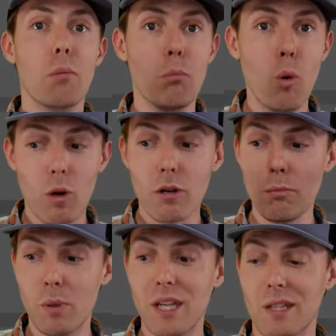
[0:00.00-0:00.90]
more
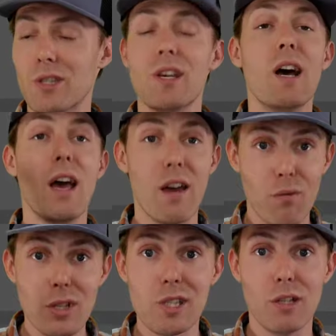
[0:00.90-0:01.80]
bits
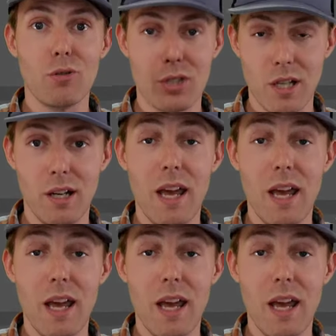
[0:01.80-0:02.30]
every single time,